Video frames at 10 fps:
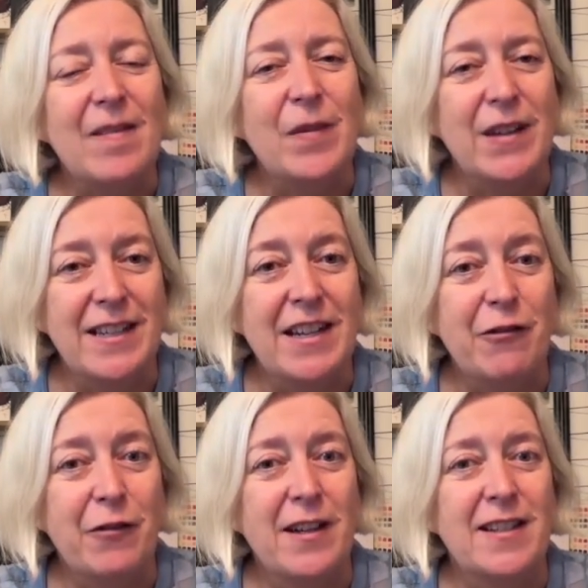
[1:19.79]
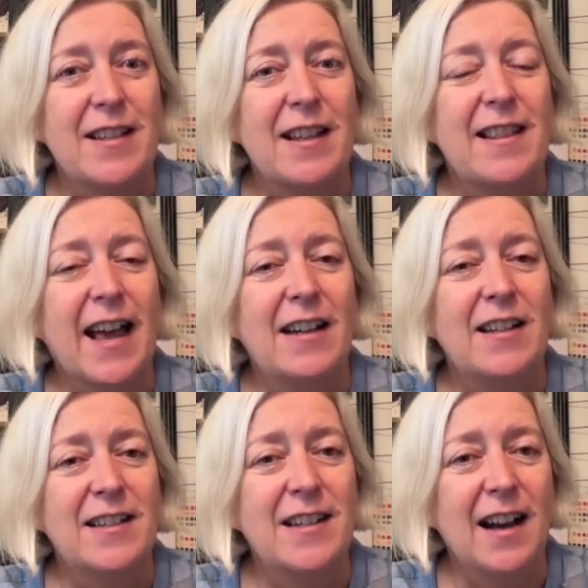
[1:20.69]
the difference
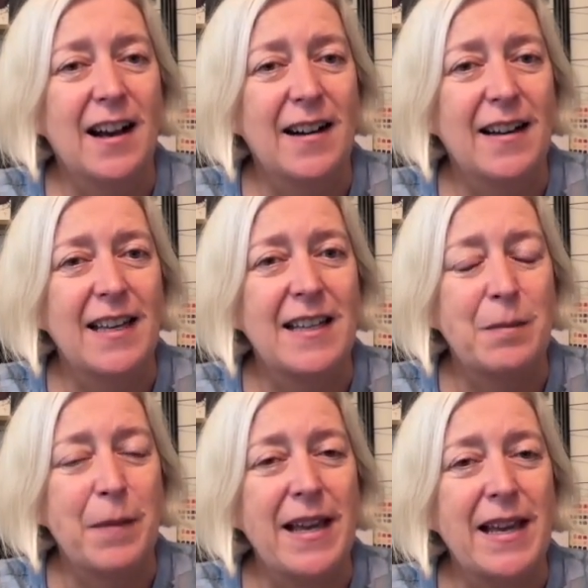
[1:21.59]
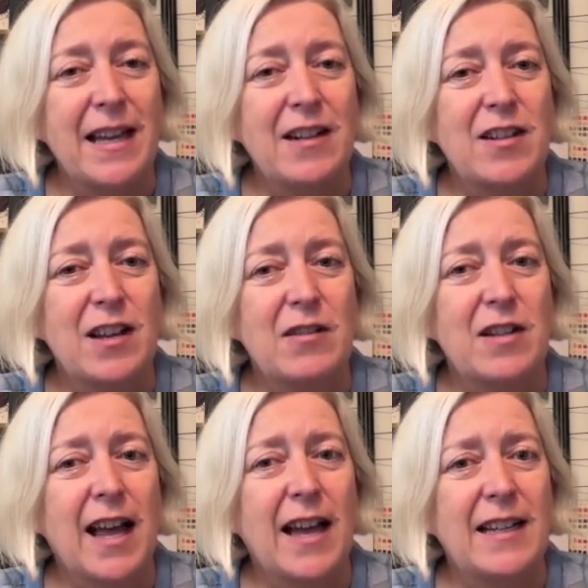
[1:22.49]
that dark is making to those
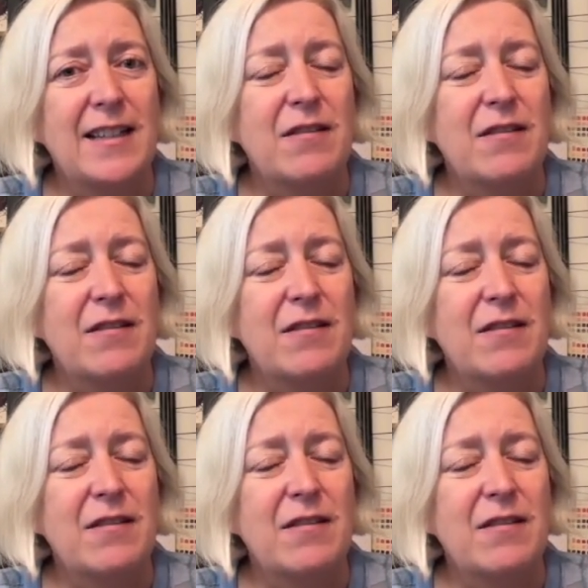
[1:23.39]
lights.